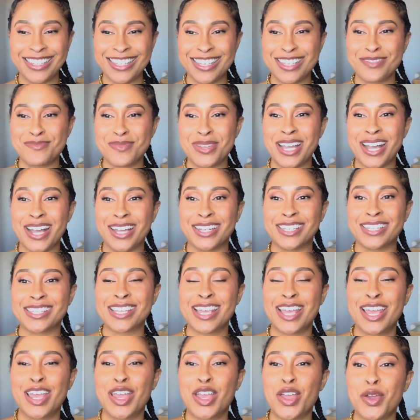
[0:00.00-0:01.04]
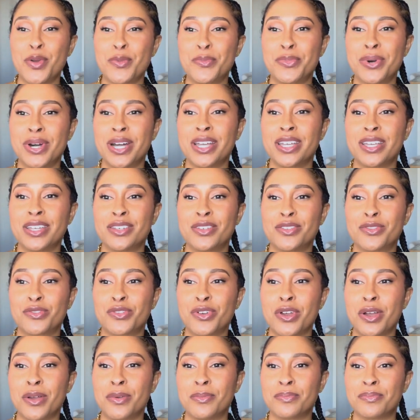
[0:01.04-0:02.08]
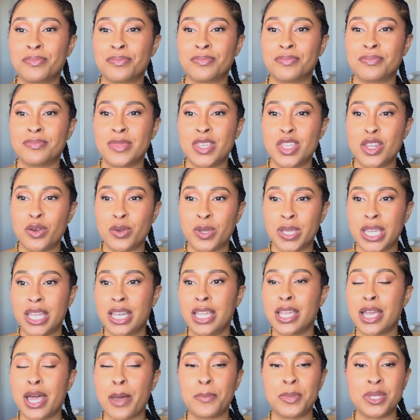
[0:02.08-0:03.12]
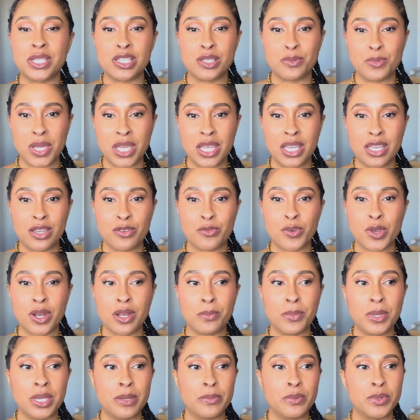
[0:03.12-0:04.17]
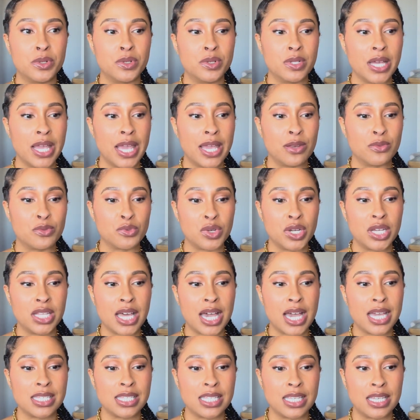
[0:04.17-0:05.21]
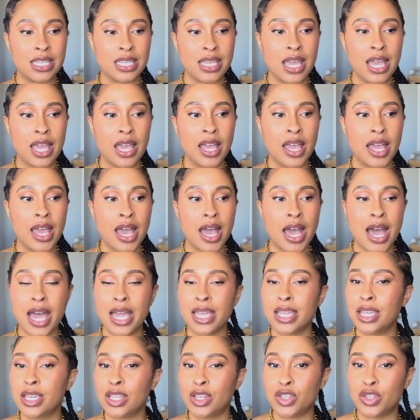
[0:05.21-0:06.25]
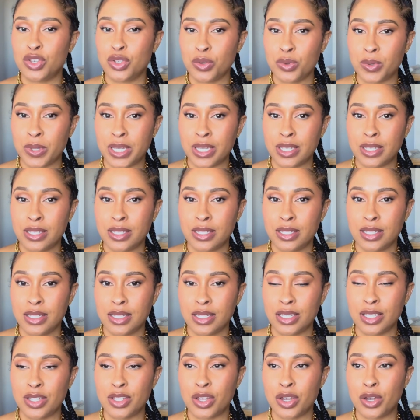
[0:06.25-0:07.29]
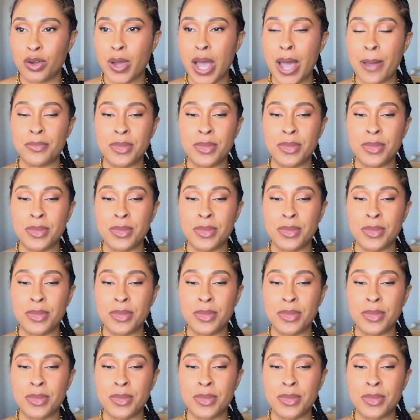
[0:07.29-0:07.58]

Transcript: be honest, but from getting up and speaking in front of people and realizing I can do it. I'm